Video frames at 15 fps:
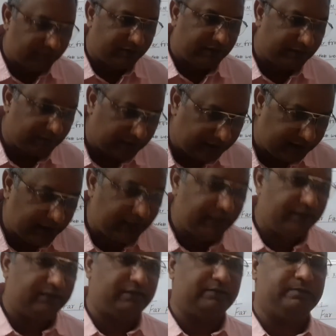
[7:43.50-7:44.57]
We are
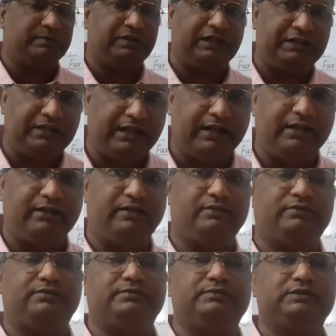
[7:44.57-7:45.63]
tired
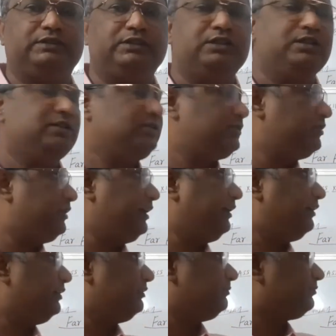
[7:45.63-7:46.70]
of. So
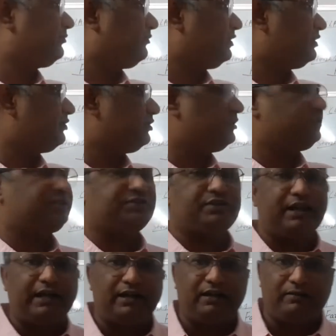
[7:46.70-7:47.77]
here she is
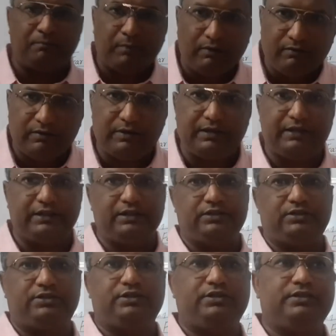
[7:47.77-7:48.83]
tired of poverty.
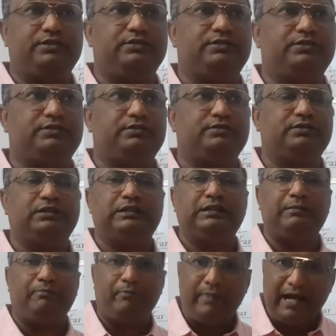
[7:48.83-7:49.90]
She is
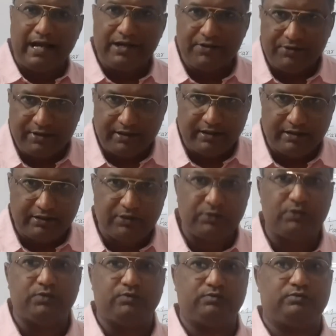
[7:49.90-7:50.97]
malnutrited
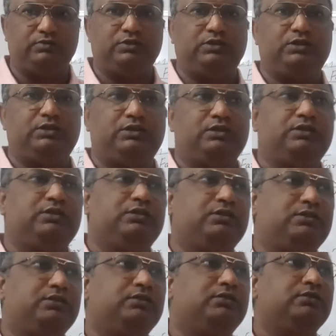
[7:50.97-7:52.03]
too.
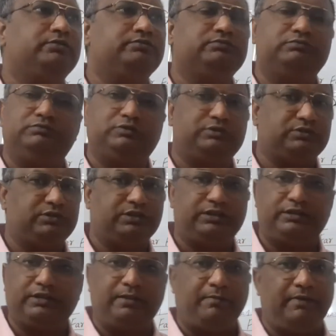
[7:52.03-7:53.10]
So she
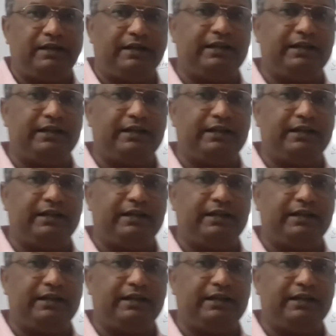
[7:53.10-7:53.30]
is completely